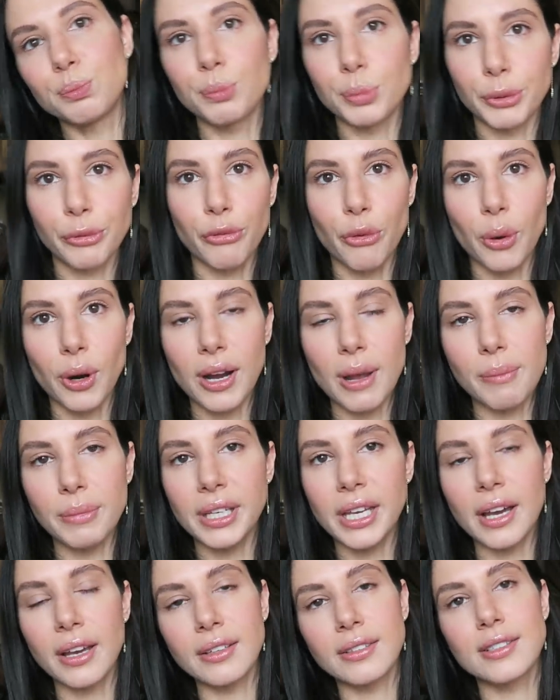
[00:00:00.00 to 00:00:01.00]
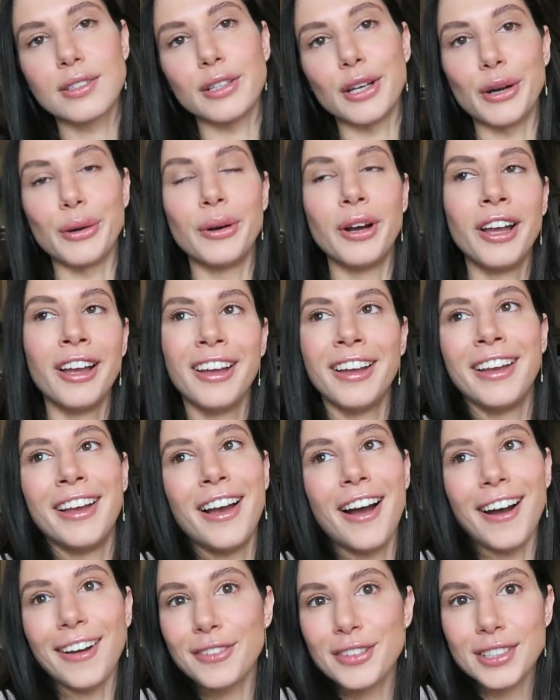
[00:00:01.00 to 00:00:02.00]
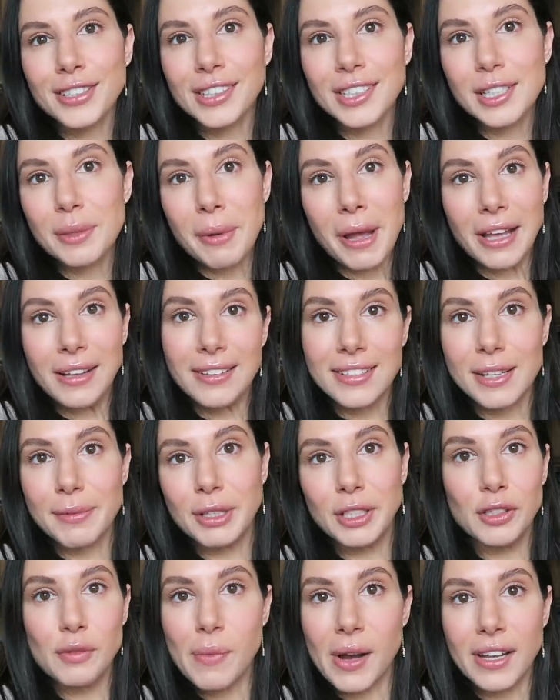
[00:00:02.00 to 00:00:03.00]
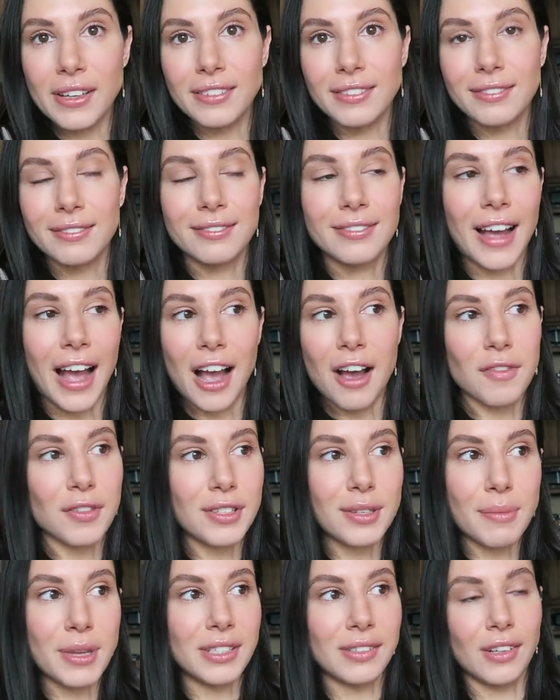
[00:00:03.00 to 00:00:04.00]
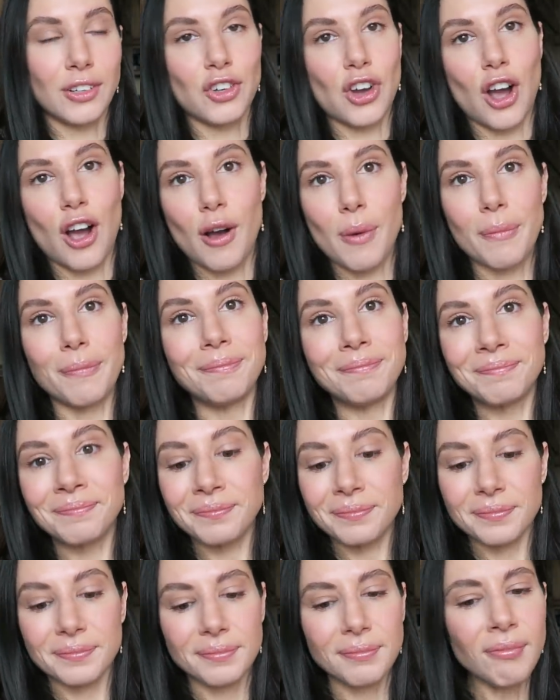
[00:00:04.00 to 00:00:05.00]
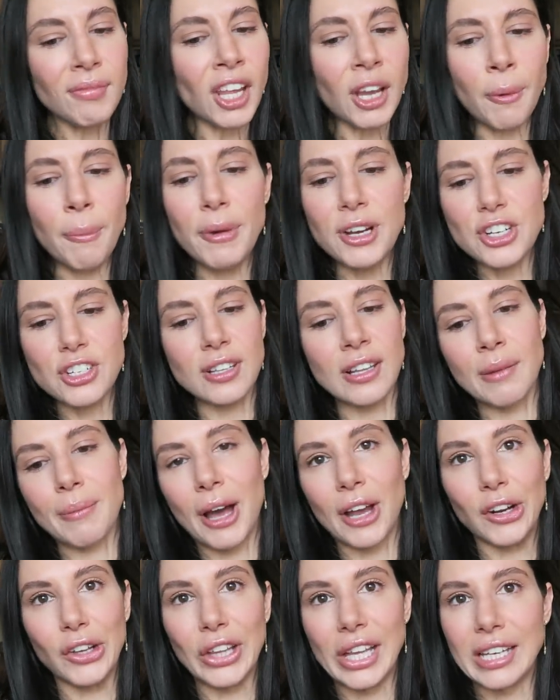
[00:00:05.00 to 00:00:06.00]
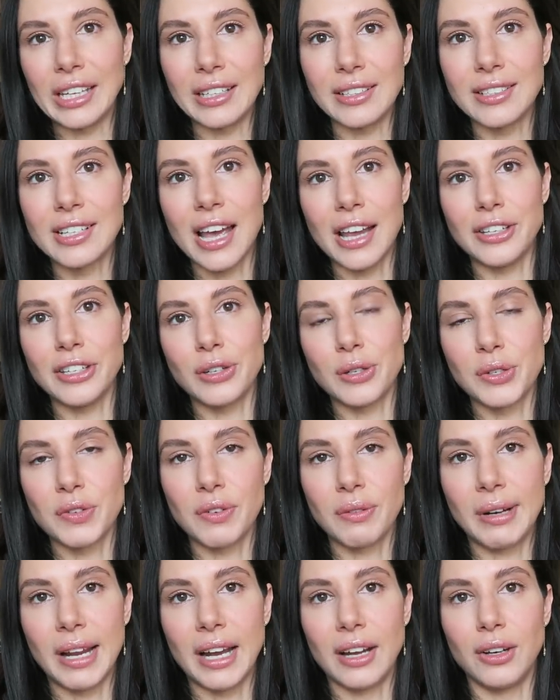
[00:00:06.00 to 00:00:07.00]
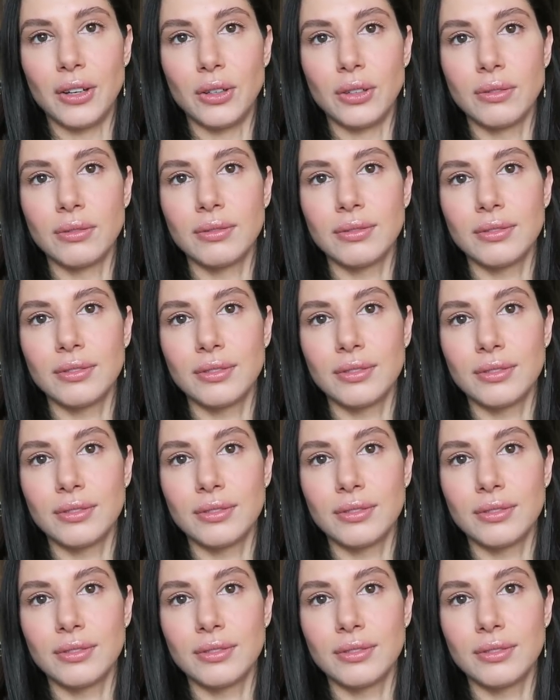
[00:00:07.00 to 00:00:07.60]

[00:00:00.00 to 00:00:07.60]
before MBA. So obviously depends. I mean, you might have this amazing job, but just think about it like in 10 years from now,